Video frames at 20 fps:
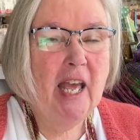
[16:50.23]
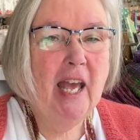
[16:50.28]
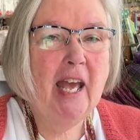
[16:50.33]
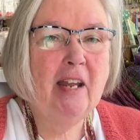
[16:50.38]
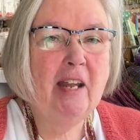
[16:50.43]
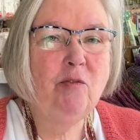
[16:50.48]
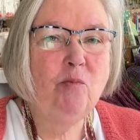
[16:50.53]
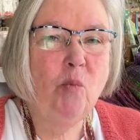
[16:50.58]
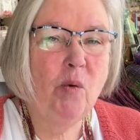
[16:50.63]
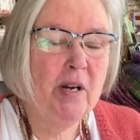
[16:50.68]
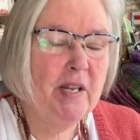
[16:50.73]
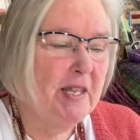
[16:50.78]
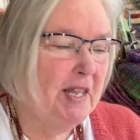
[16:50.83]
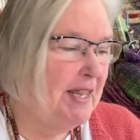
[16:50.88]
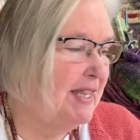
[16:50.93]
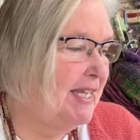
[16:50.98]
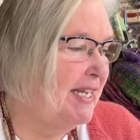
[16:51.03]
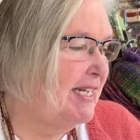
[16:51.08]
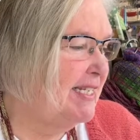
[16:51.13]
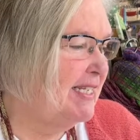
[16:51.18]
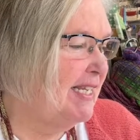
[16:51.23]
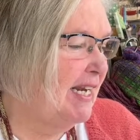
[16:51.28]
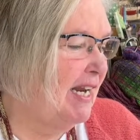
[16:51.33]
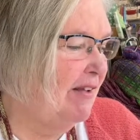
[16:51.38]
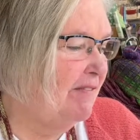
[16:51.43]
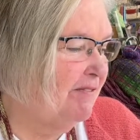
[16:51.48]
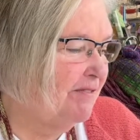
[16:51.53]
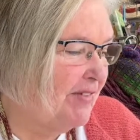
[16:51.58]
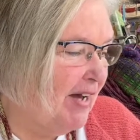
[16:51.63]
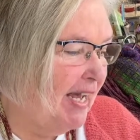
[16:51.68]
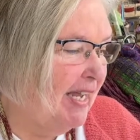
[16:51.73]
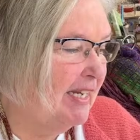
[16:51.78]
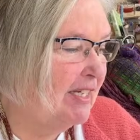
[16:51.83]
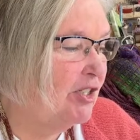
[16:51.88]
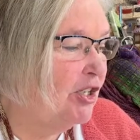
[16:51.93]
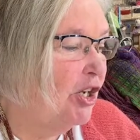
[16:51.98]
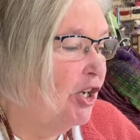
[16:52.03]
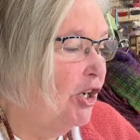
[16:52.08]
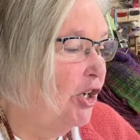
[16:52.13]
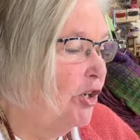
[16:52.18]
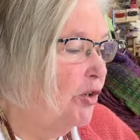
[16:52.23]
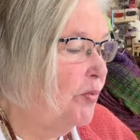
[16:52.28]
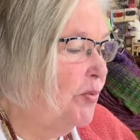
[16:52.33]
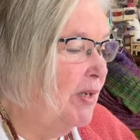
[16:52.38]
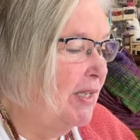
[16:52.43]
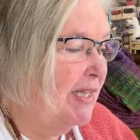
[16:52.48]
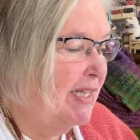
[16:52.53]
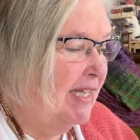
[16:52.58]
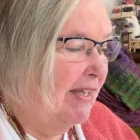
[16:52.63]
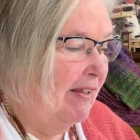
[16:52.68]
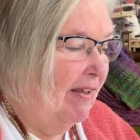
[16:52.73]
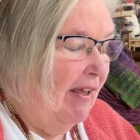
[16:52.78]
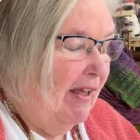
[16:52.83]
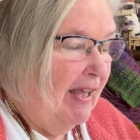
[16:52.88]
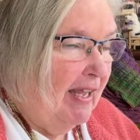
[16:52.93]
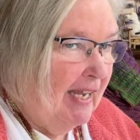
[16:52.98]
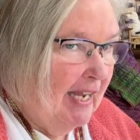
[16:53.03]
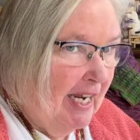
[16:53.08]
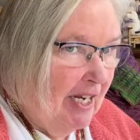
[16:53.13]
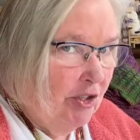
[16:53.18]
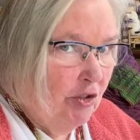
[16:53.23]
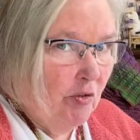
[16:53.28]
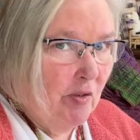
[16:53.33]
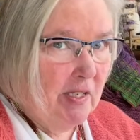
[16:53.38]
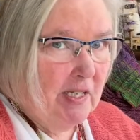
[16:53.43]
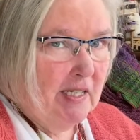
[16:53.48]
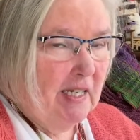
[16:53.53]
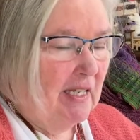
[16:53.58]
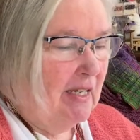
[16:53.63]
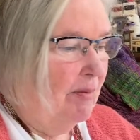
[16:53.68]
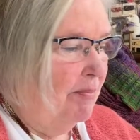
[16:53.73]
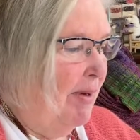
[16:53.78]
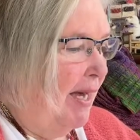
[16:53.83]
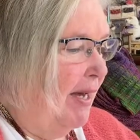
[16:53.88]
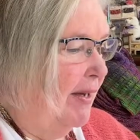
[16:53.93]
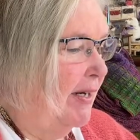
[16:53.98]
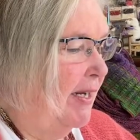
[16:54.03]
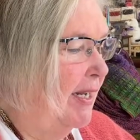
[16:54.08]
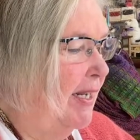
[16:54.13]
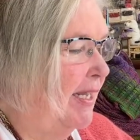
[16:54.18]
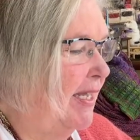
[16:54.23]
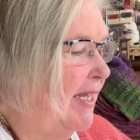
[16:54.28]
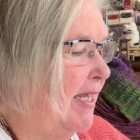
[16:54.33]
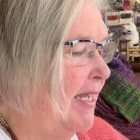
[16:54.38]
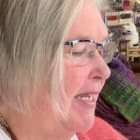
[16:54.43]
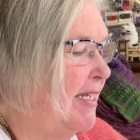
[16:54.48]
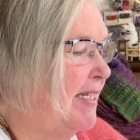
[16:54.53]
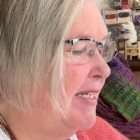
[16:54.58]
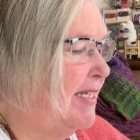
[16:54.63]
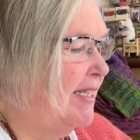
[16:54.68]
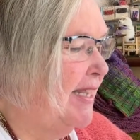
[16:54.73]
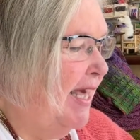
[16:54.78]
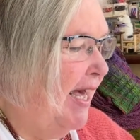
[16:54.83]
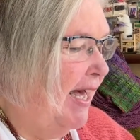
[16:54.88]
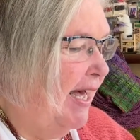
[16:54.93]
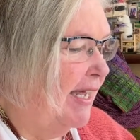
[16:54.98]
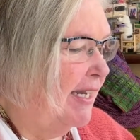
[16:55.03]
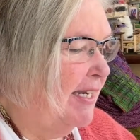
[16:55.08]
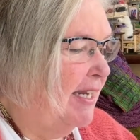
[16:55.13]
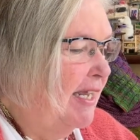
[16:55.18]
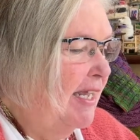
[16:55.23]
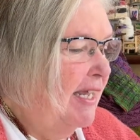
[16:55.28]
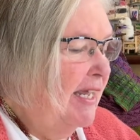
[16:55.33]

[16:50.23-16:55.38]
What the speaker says: And one of the things that I find really interesting about it is that